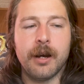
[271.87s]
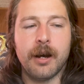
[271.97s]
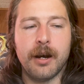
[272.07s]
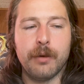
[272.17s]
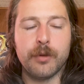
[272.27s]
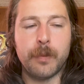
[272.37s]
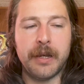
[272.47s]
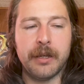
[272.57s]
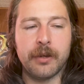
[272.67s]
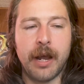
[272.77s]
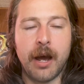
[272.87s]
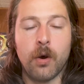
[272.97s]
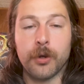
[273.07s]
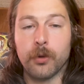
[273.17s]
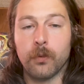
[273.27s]
Depending on
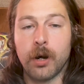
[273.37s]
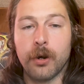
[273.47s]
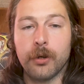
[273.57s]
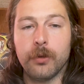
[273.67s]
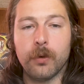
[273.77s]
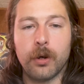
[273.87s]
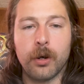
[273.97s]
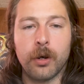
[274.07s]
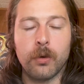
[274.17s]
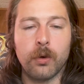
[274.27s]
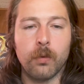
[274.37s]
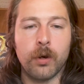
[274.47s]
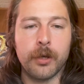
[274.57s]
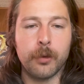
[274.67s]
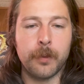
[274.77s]
how underwater you are or
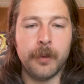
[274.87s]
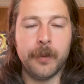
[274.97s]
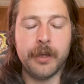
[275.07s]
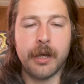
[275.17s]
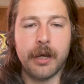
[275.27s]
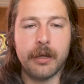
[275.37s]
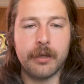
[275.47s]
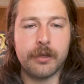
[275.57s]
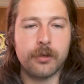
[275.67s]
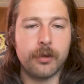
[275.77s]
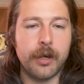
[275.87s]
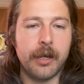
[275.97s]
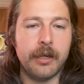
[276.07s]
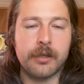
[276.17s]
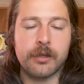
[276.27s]
what your PPA is or
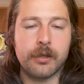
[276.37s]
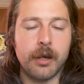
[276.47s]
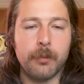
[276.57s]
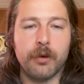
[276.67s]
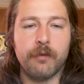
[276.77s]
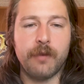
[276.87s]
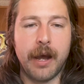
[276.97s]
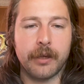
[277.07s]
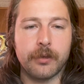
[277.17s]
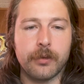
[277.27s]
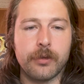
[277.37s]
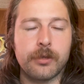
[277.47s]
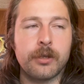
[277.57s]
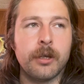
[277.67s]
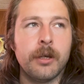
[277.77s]
any number of
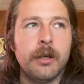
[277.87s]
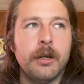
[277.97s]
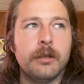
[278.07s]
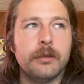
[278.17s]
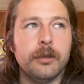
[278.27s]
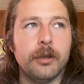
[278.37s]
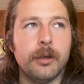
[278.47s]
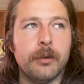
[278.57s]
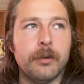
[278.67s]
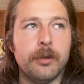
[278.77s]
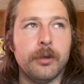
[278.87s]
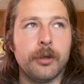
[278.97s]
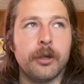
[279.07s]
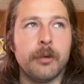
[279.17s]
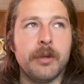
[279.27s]
factors, you know, you're
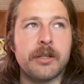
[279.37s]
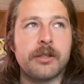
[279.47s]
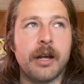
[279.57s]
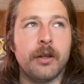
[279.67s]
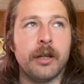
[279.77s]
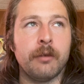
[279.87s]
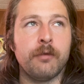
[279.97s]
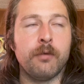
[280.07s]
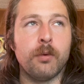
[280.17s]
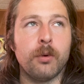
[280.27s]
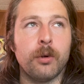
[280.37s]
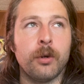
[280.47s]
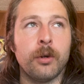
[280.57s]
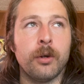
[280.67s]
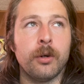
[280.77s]
going to be selling
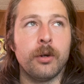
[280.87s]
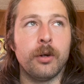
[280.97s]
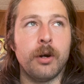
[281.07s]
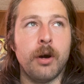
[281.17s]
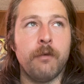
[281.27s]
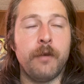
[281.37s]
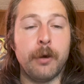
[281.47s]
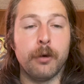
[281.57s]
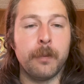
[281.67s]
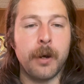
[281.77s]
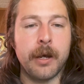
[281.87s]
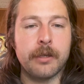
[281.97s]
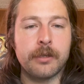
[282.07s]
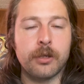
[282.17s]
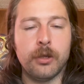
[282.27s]
for a fairer
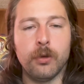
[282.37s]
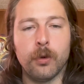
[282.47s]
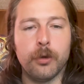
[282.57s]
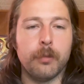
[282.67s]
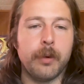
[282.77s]
price to you or your